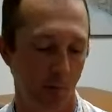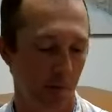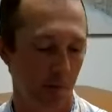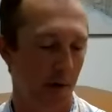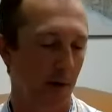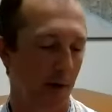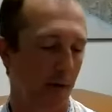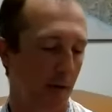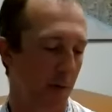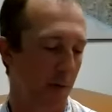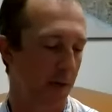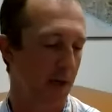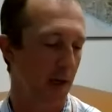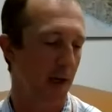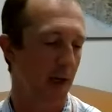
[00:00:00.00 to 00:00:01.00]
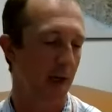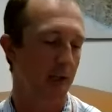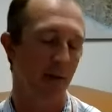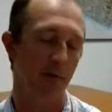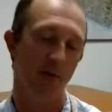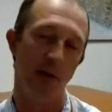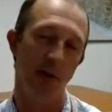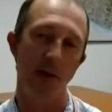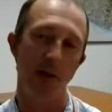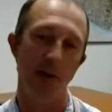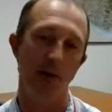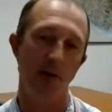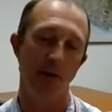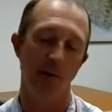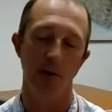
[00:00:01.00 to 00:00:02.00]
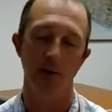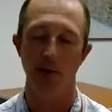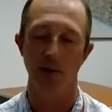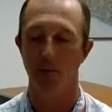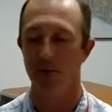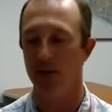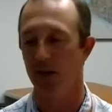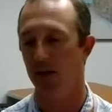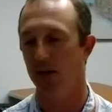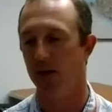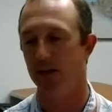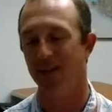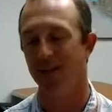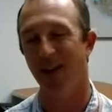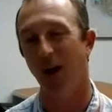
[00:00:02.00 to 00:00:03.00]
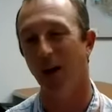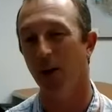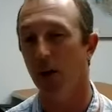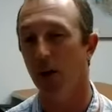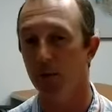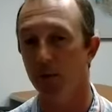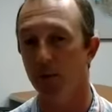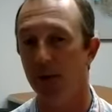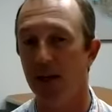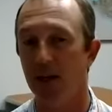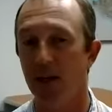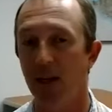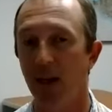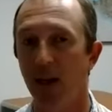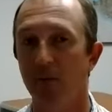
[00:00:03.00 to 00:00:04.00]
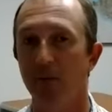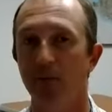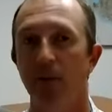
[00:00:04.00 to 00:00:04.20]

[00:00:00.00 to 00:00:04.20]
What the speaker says: They're presented as a video, and they're also presented as a downloadable PDF.